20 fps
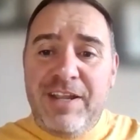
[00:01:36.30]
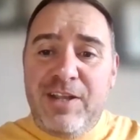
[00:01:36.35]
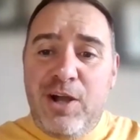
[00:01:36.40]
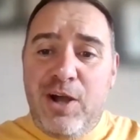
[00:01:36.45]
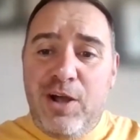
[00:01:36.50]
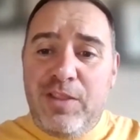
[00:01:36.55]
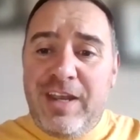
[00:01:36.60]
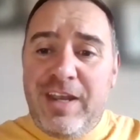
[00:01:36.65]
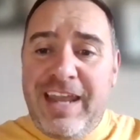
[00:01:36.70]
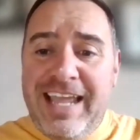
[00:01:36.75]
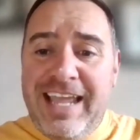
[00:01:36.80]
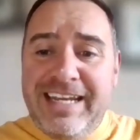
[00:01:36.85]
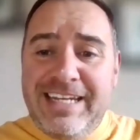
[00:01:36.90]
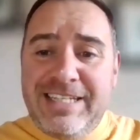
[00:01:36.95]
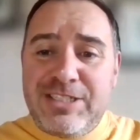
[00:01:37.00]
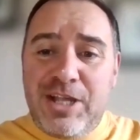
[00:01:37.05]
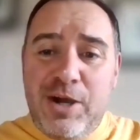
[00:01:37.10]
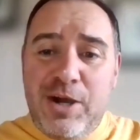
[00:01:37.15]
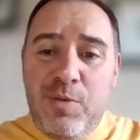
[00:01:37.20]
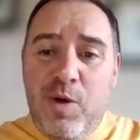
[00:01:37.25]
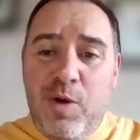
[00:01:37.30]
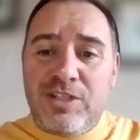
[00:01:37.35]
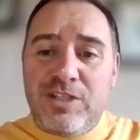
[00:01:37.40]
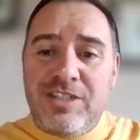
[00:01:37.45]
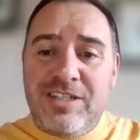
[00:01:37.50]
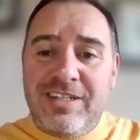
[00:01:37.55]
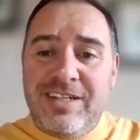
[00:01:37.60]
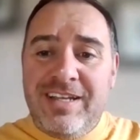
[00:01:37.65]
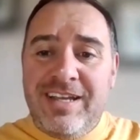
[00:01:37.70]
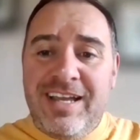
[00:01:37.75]
all the ladies that are
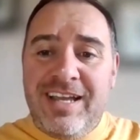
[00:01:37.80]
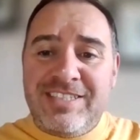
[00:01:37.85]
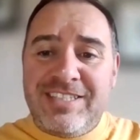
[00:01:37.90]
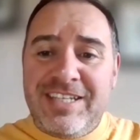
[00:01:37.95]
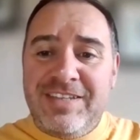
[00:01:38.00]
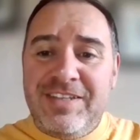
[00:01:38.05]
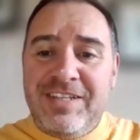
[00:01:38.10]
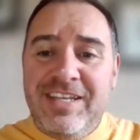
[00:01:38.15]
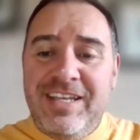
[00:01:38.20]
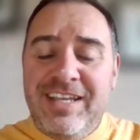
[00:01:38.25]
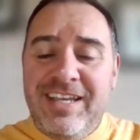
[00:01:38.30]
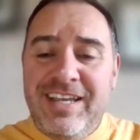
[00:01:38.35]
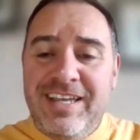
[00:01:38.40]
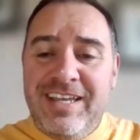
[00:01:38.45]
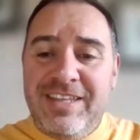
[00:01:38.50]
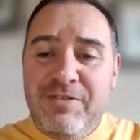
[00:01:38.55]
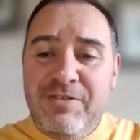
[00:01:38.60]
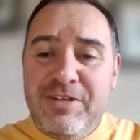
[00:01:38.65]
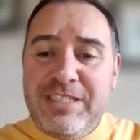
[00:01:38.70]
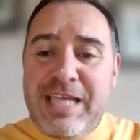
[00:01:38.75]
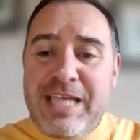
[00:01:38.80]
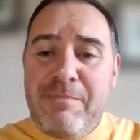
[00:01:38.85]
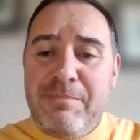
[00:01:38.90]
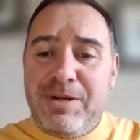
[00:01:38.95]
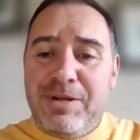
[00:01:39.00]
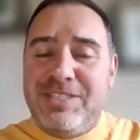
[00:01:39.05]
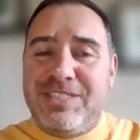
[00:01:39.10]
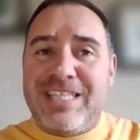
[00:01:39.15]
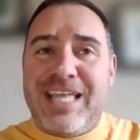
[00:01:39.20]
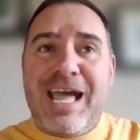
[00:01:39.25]
watching are seeing the
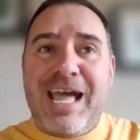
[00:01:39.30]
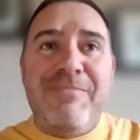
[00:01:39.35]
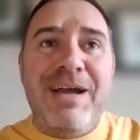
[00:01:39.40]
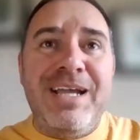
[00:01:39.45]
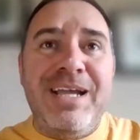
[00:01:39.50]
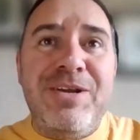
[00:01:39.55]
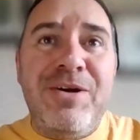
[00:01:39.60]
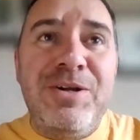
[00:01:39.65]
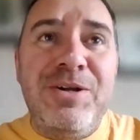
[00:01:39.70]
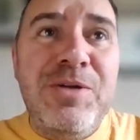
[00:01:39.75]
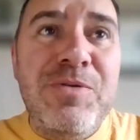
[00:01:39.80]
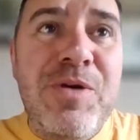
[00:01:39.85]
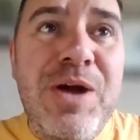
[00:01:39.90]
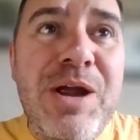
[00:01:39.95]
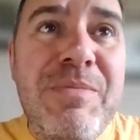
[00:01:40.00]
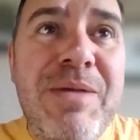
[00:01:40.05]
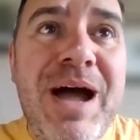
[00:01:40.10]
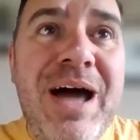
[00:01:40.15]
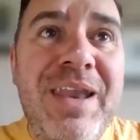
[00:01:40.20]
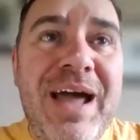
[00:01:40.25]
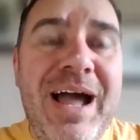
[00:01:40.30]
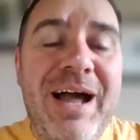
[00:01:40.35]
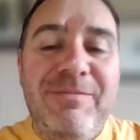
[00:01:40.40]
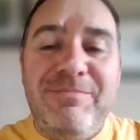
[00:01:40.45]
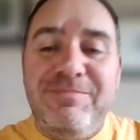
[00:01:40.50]
resemblance there, mate. Don't you worry about